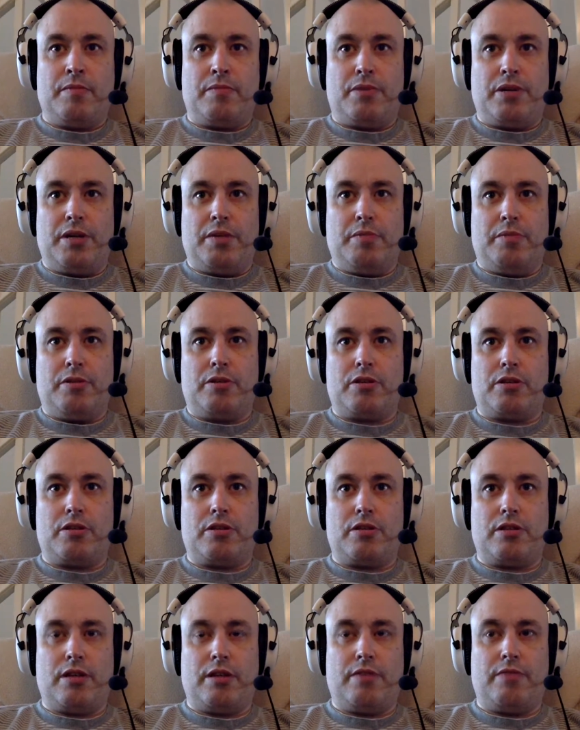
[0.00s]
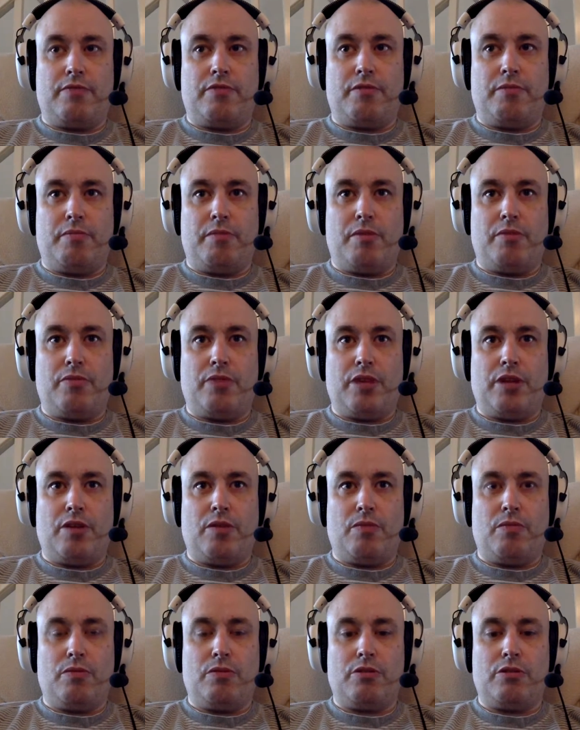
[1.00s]
pretty much then from then
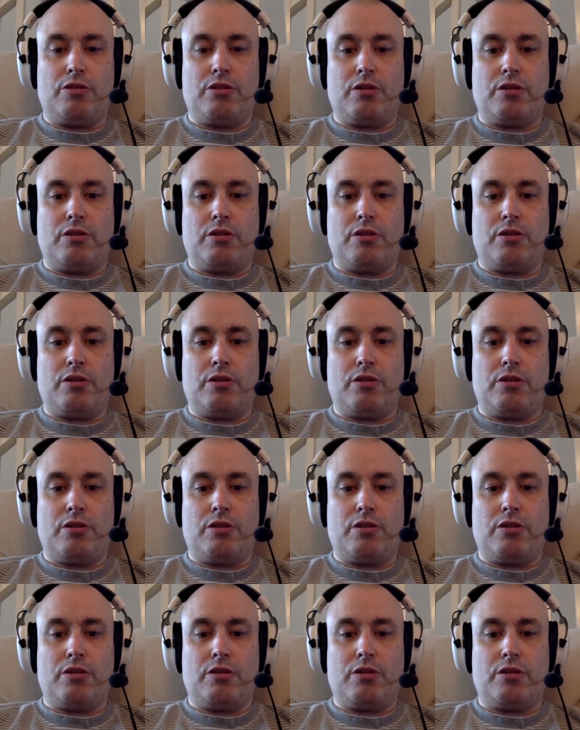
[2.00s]
onwards.